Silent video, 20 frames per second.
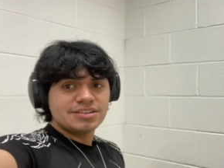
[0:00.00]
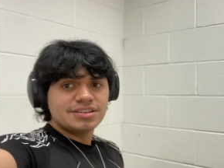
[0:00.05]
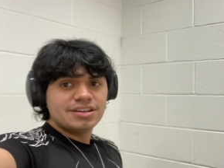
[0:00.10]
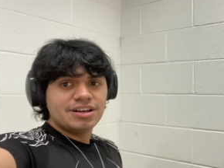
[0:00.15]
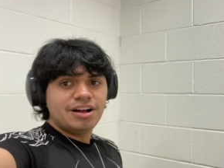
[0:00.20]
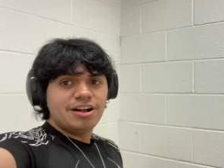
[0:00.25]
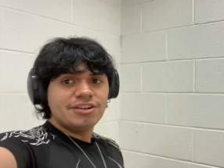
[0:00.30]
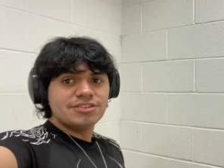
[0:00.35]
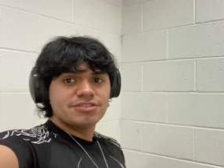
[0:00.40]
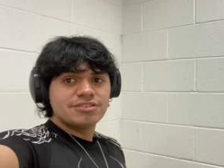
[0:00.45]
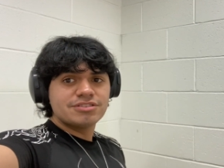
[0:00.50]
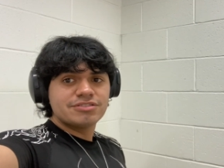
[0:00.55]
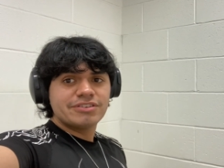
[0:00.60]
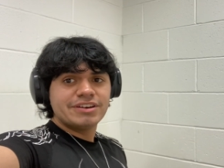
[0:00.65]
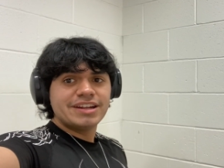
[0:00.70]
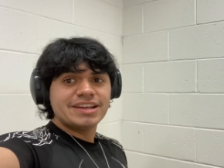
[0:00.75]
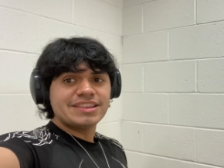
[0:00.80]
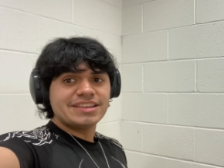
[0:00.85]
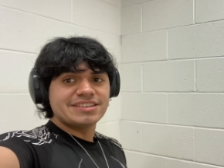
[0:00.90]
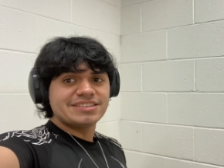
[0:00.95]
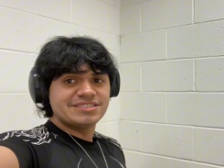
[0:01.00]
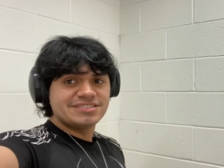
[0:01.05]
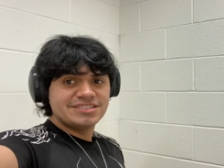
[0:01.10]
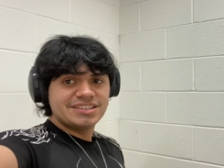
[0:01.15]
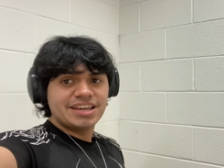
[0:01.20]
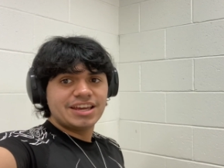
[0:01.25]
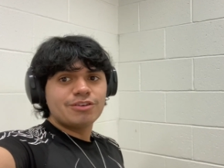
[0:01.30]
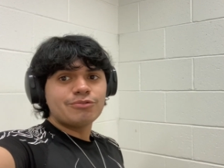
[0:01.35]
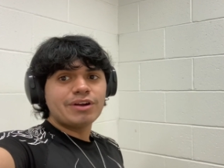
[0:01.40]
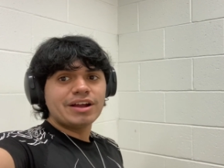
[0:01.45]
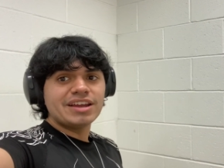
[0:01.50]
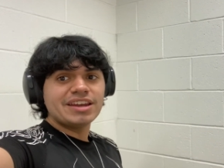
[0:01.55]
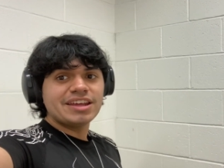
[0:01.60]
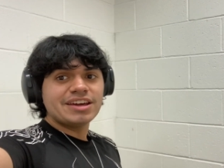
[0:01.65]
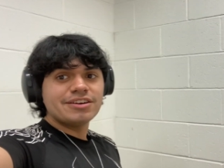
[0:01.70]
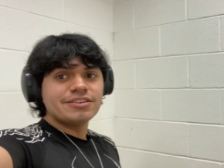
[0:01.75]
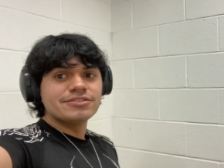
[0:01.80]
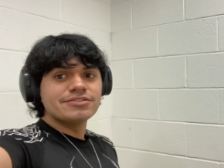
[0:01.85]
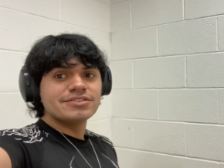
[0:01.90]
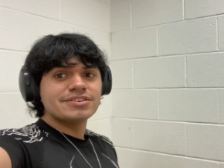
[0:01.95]
Also, it's like shit right
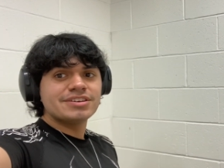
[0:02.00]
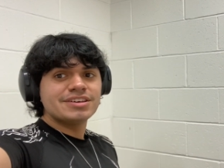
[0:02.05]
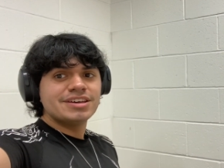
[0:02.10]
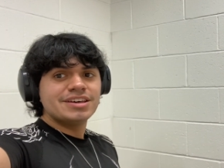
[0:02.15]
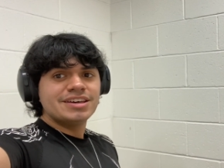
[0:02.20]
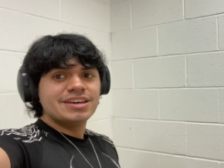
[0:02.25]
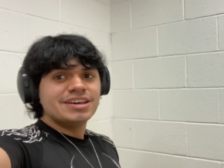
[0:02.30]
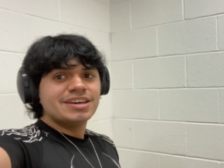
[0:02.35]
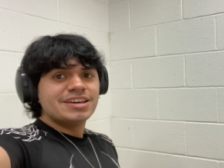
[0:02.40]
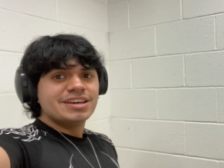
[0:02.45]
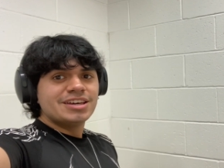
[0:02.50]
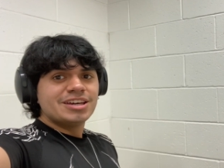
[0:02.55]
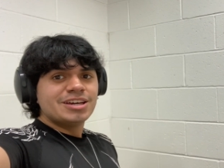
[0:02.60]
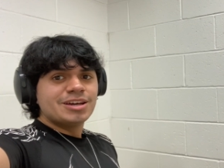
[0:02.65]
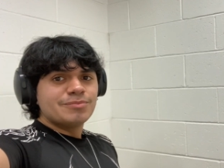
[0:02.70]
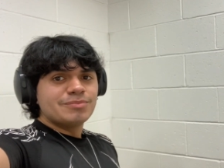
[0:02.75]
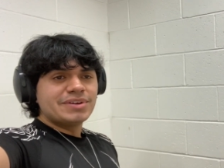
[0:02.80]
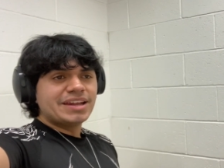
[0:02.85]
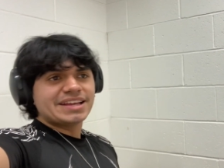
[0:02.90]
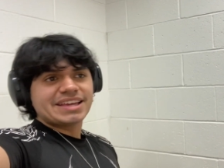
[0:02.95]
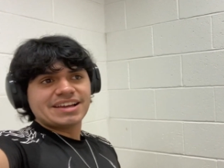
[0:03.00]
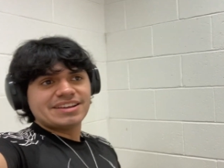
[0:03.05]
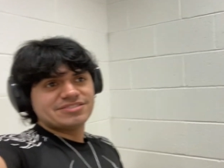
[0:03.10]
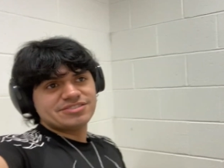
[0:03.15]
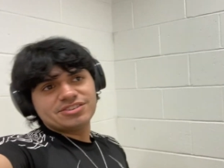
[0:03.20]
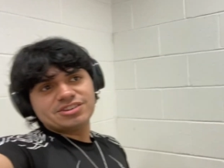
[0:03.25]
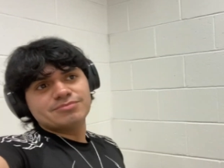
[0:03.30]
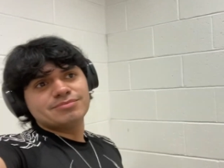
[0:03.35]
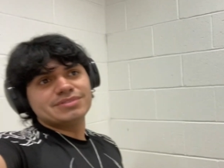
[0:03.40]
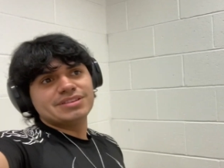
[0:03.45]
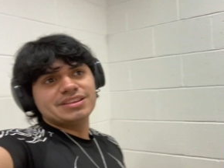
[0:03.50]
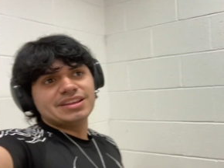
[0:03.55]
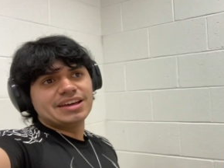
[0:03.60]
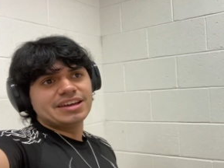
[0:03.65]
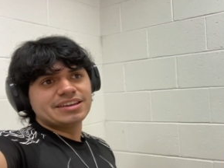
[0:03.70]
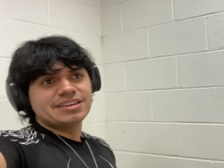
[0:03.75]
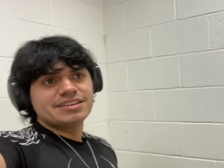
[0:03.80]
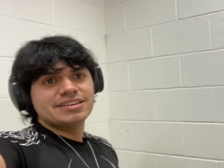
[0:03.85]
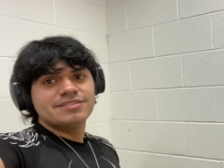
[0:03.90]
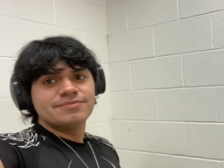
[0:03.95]
now. I mean, I can't show you, but
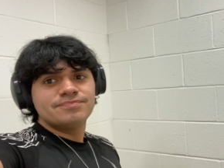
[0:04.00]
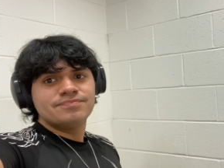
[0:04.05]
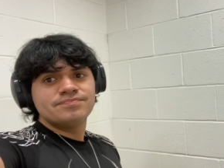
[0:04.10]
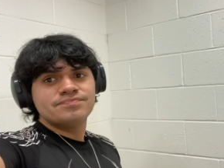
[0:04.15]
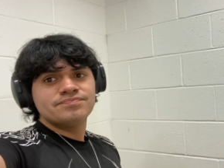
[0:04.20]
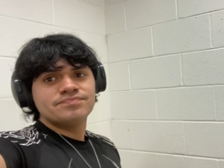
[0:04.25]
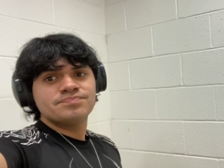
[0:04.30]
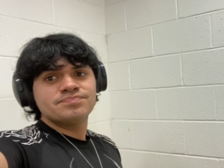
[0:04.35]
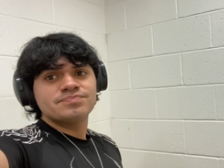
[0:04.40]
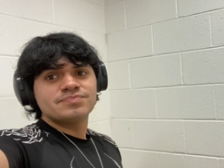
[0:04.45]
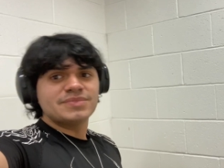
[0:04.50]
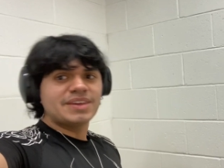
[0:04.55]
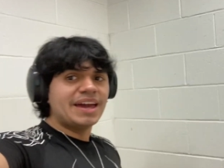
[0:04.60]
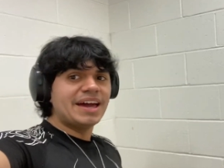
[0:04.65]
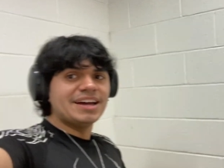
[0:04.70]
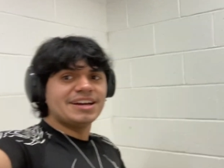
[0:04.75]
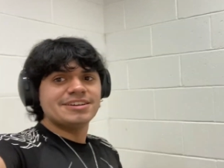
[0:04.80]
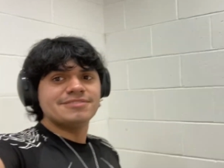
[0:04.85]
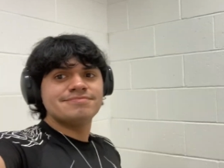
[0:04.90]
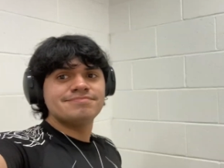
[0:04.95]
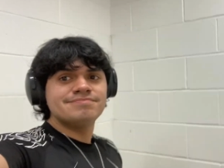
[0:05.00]
like, yeah.